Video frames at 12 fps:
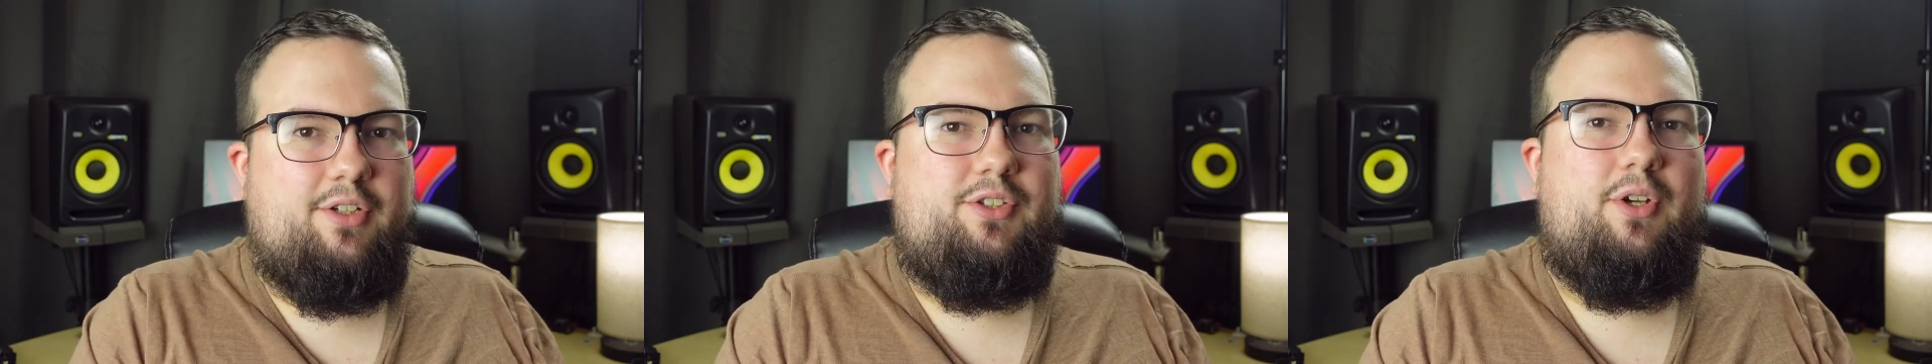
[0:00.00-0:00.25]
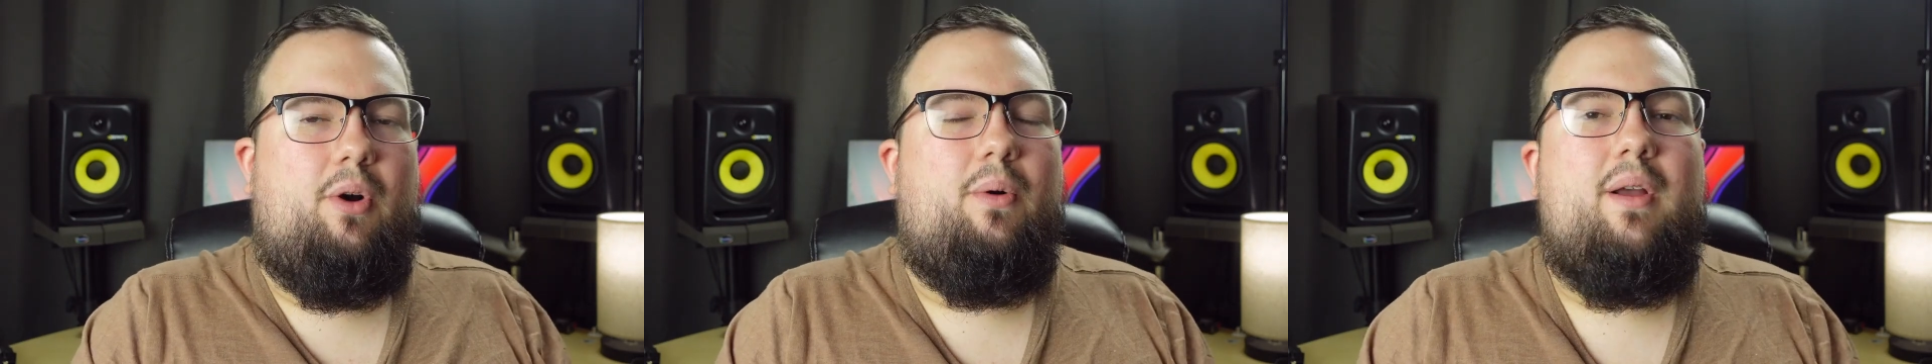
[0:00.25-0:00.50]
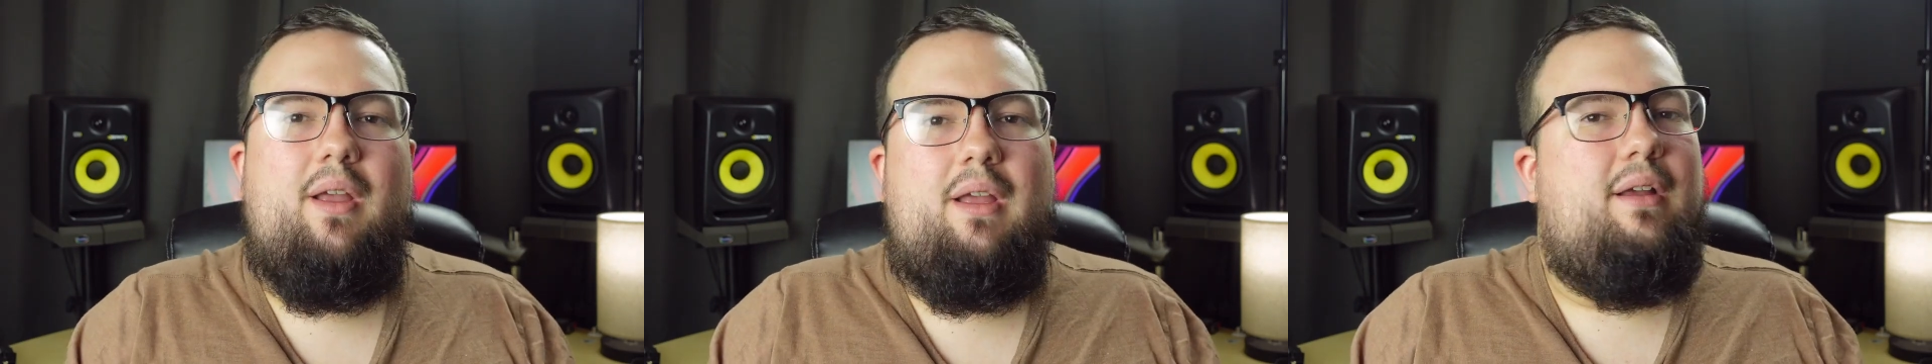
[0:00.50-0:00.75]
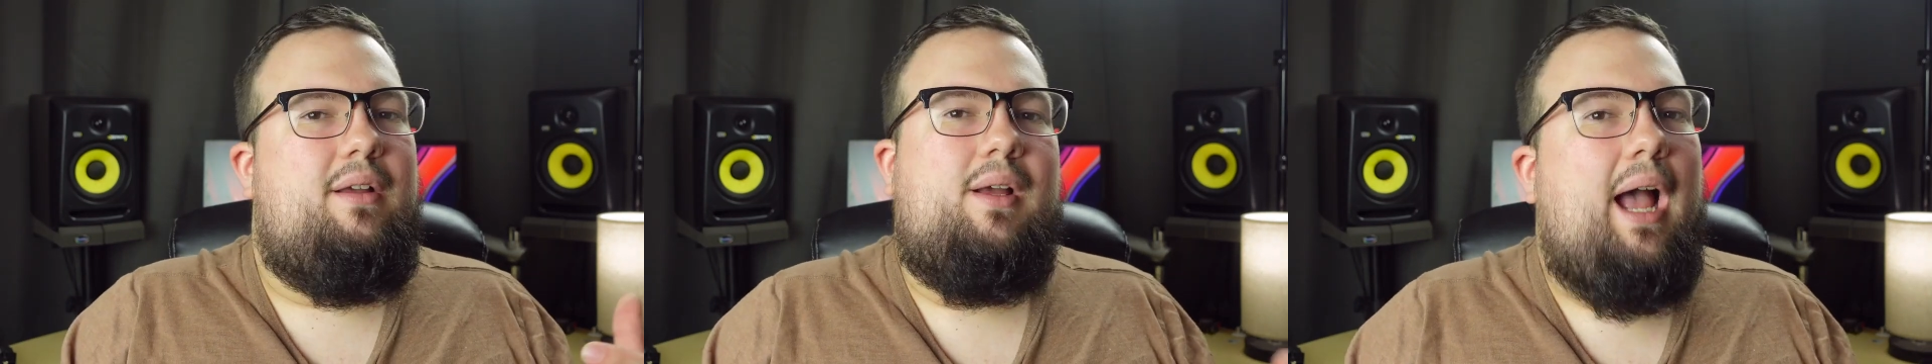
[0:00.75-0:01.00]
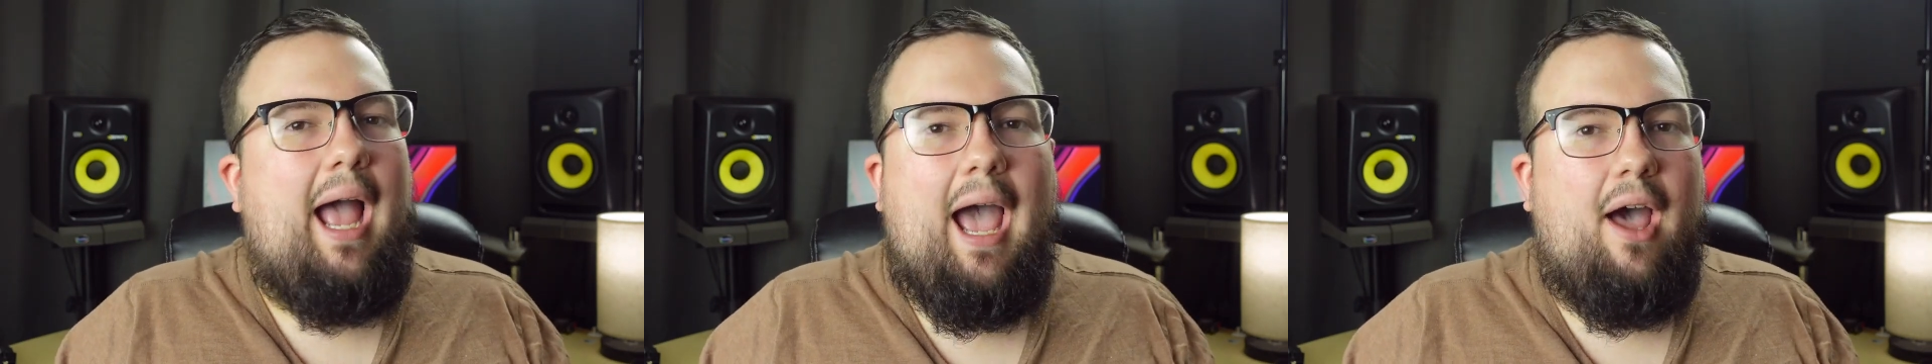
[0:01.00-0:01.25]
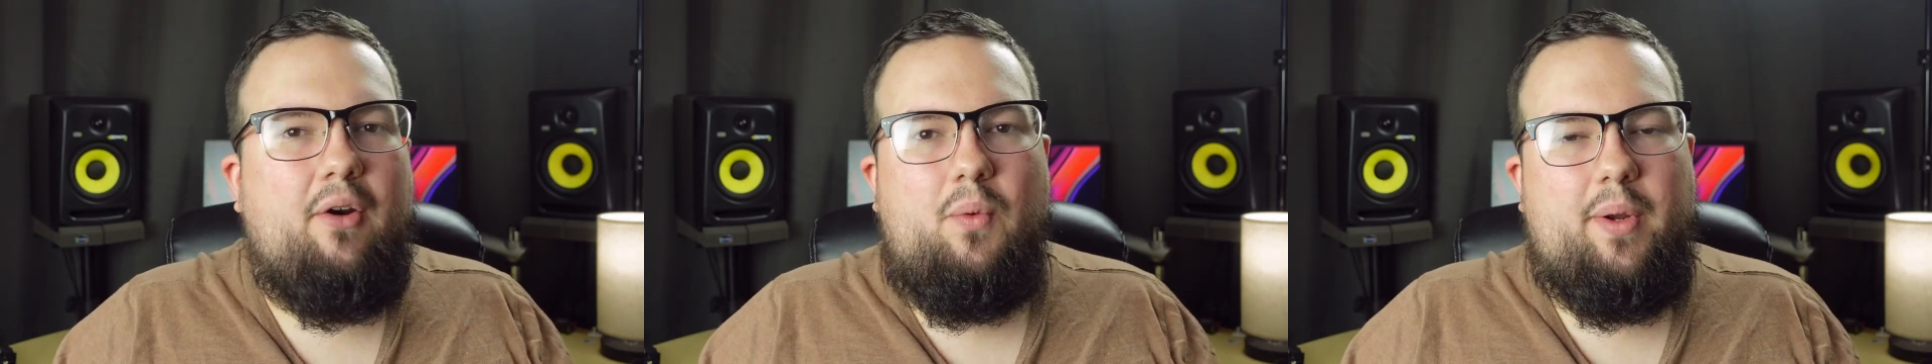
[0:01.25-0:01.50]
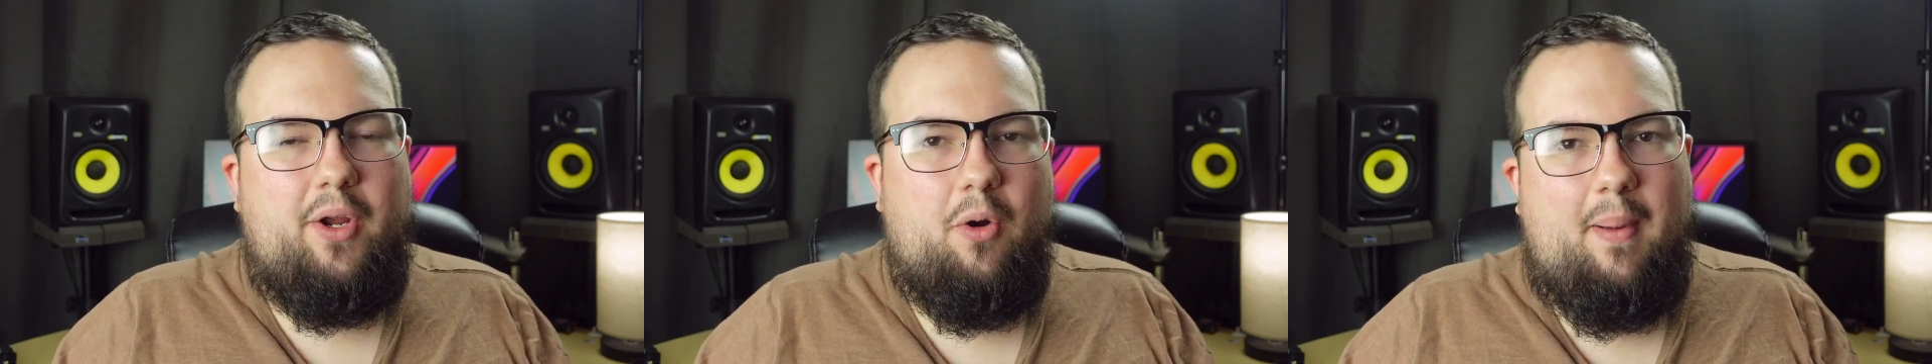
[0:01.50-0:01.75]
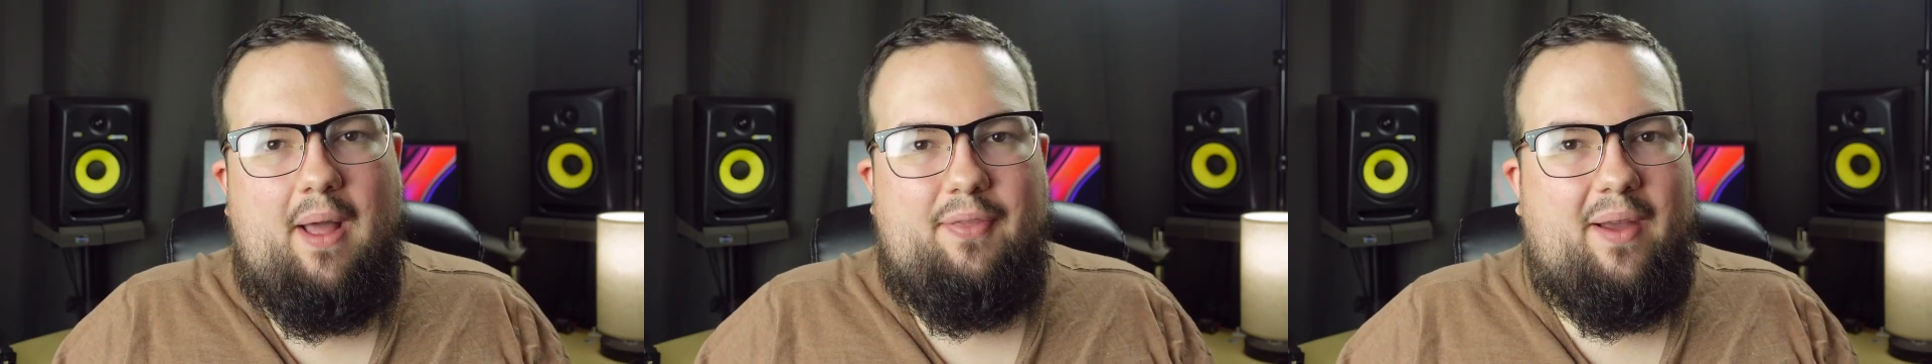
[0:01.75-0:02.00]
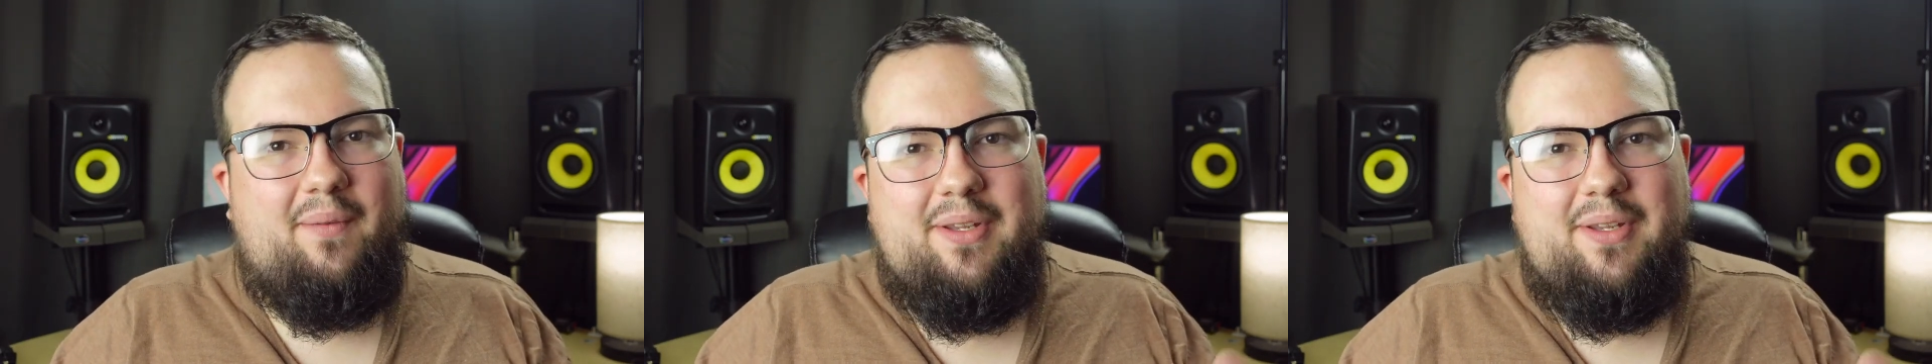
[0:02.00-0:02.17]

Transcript: So how do we go about that?